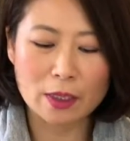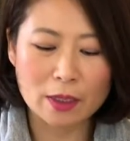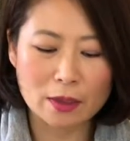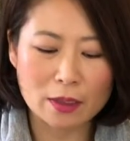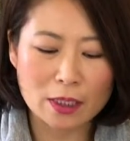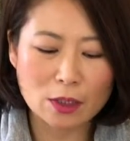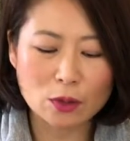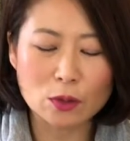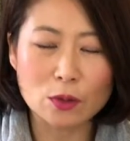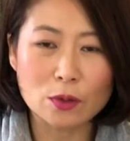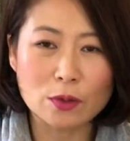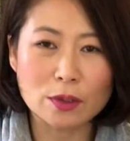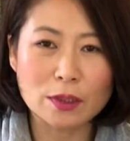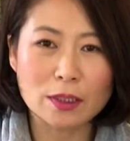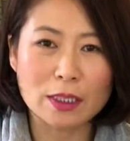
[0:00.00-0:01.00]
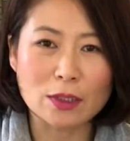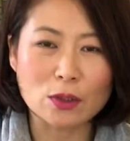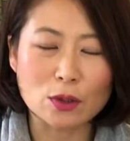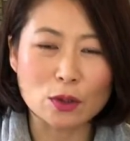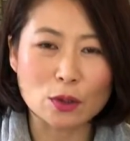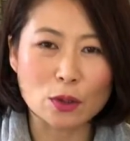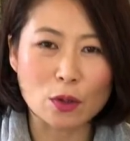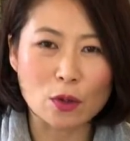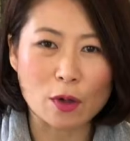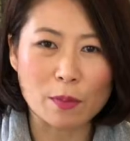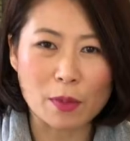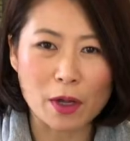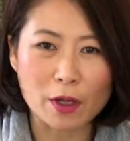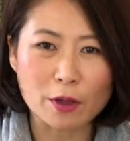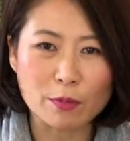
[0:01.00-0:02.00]
And these noodles tend to soak
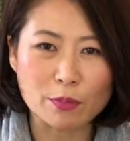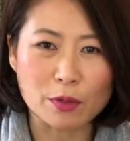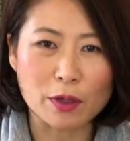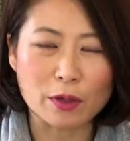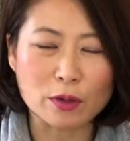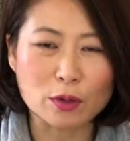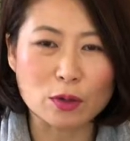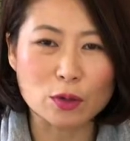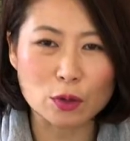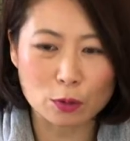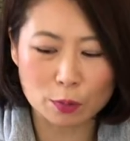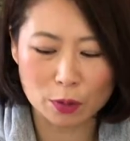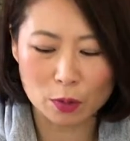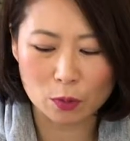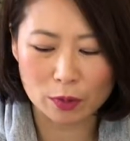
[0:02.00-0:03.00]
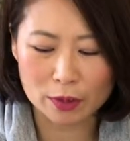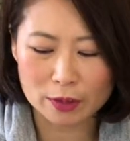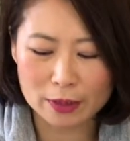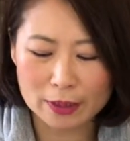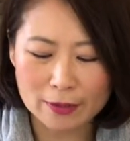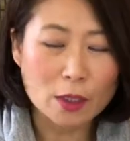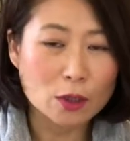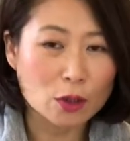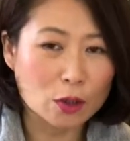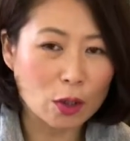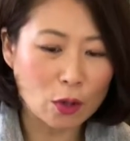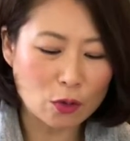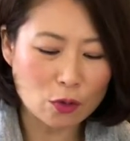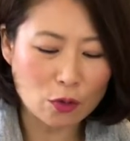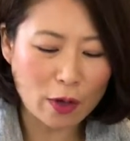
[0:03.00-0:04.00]
up all the broth super quickly,
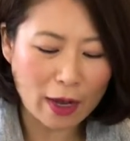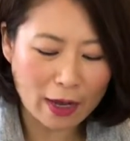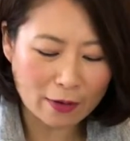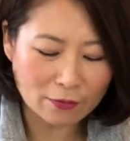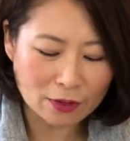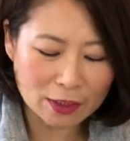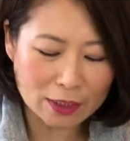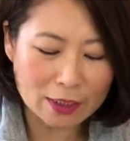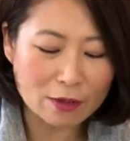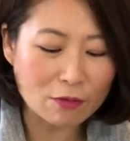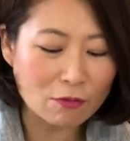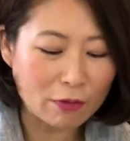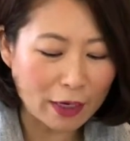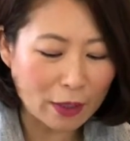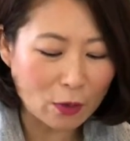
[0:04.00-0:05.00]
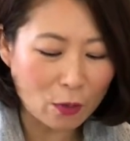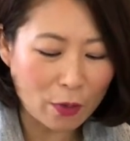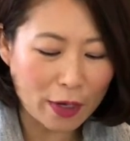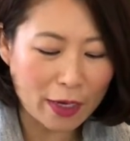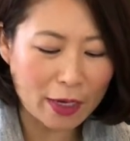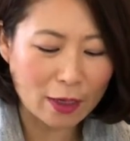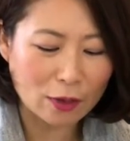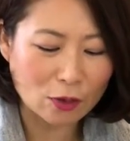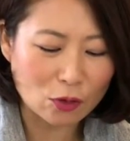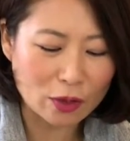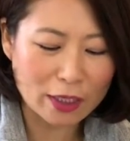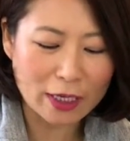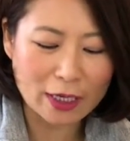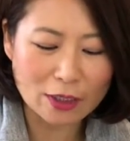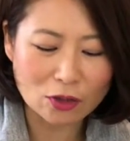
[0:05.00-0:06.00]
so you have to eat it right away. You
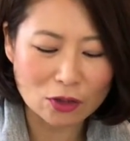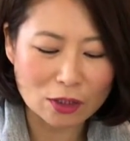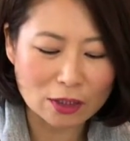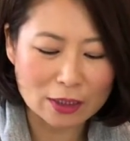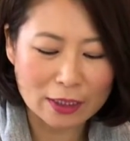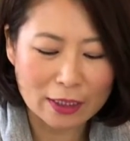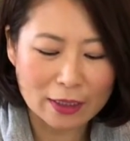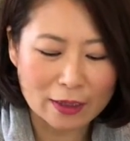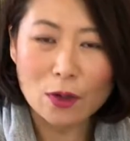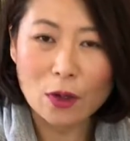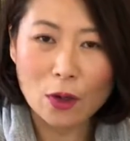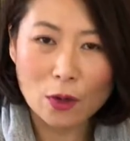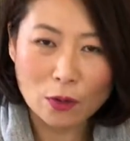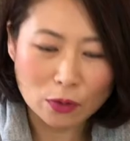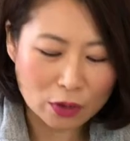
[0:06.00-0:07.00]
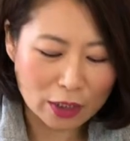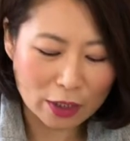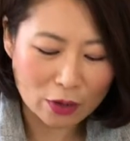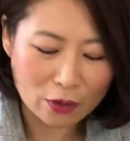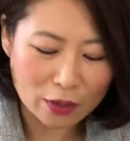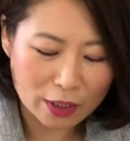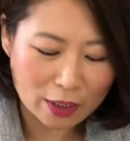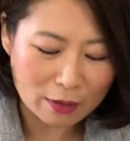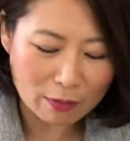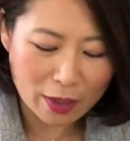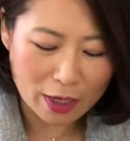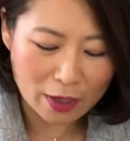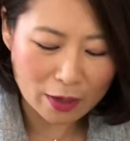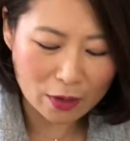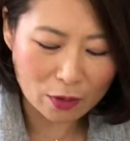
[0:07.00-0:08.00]
can't just like go and check your
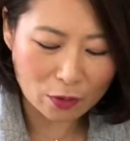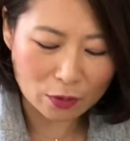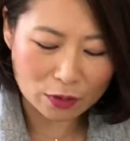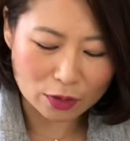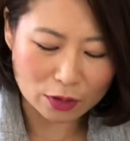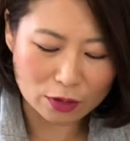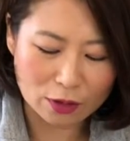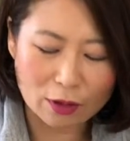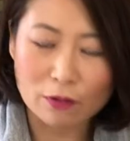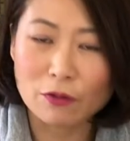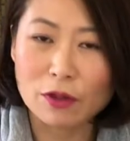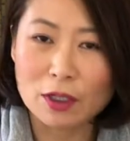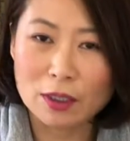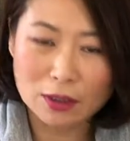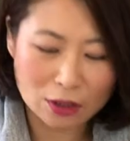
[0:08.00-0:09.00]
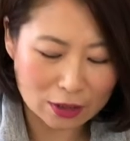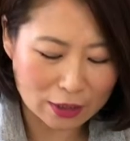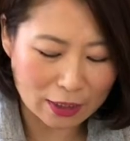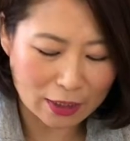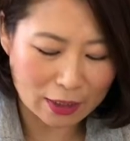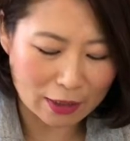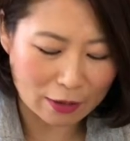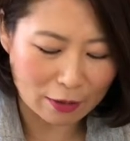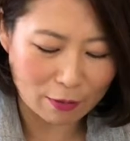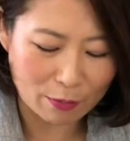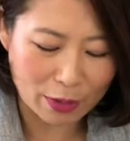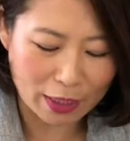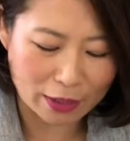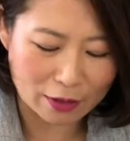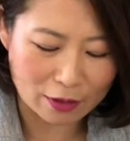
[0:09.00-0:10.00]
email or surf the internet and
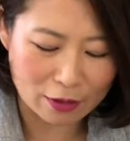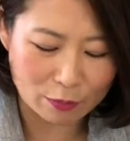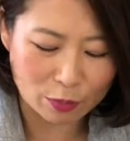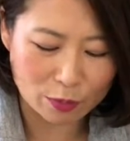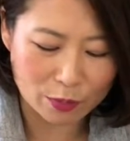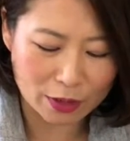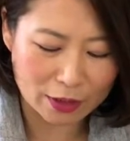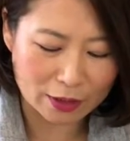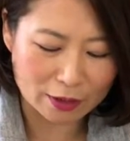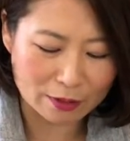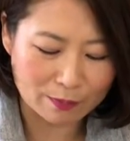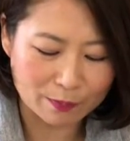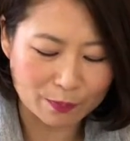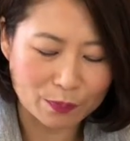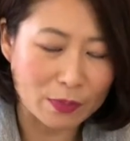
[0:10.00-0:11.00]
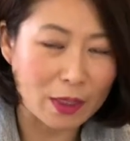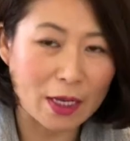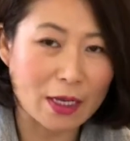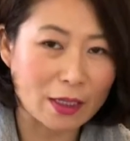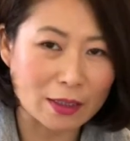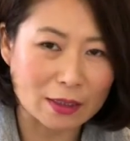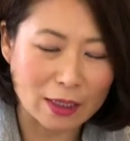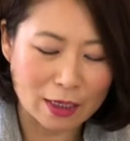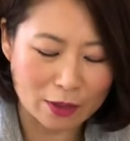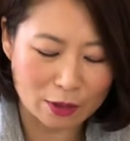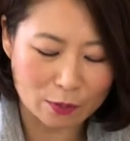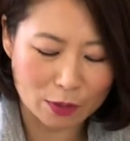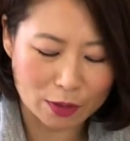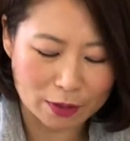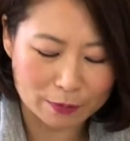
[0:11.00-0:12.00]
come back in a couple minutes. Then it's not
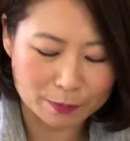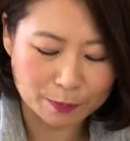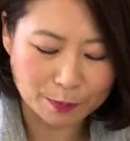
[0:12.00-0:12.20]
gonna be good.